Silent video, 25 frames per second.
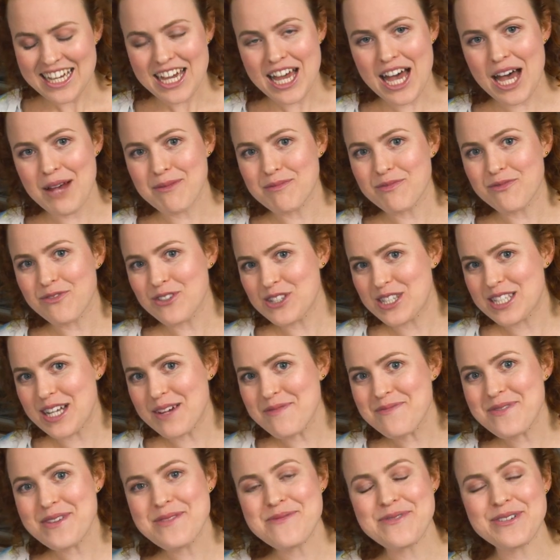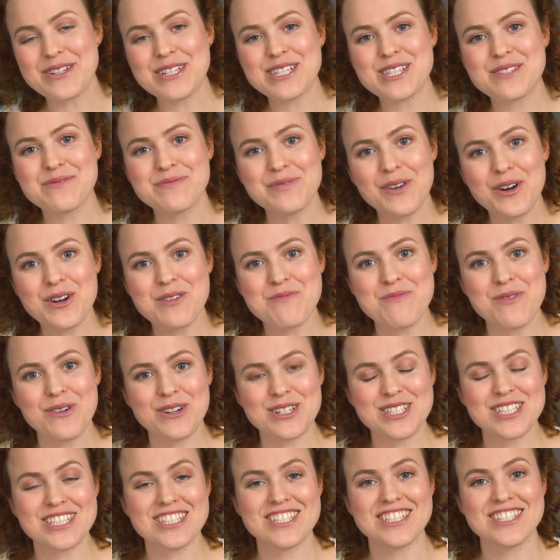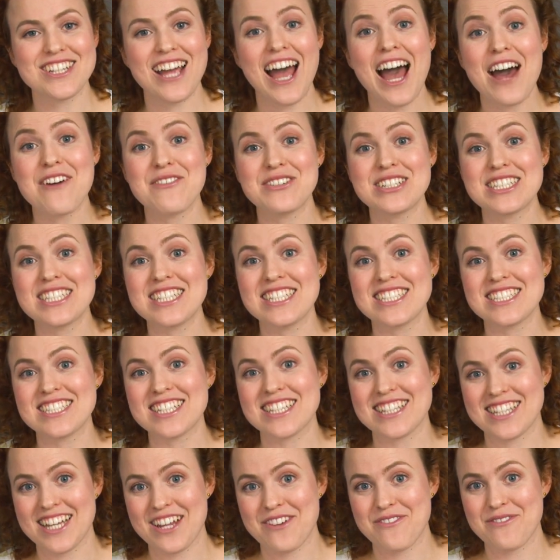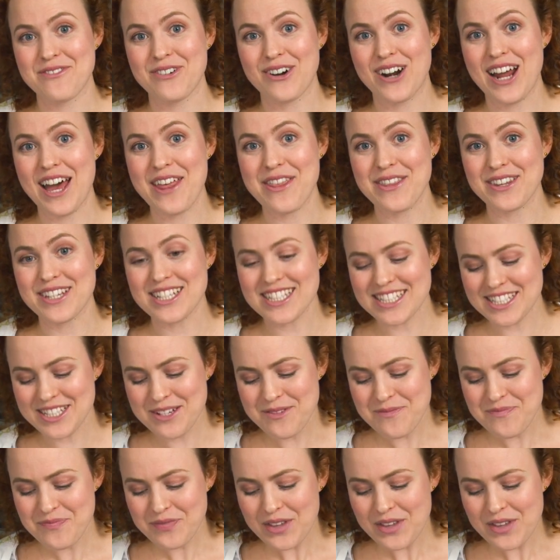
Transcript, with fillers: Um, for some people, it's more important to have a teacher than for others.